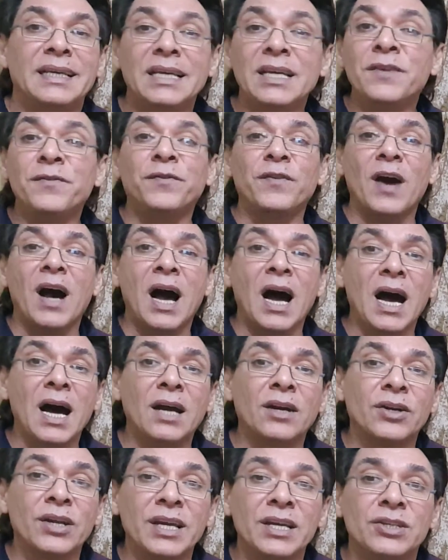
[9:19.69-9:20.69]
If
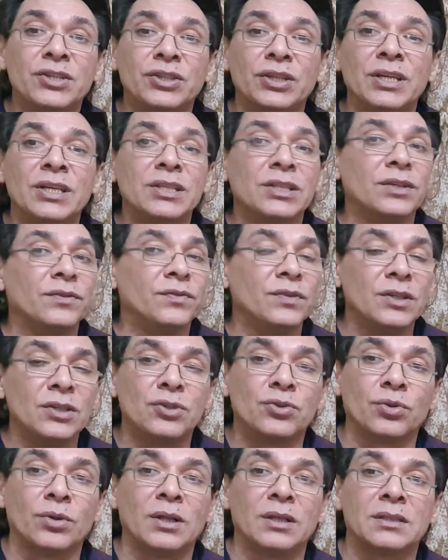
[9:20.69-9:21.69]
Rh
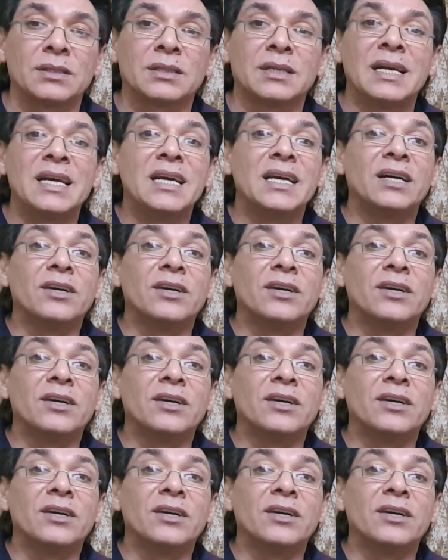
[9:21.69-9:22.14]
individuals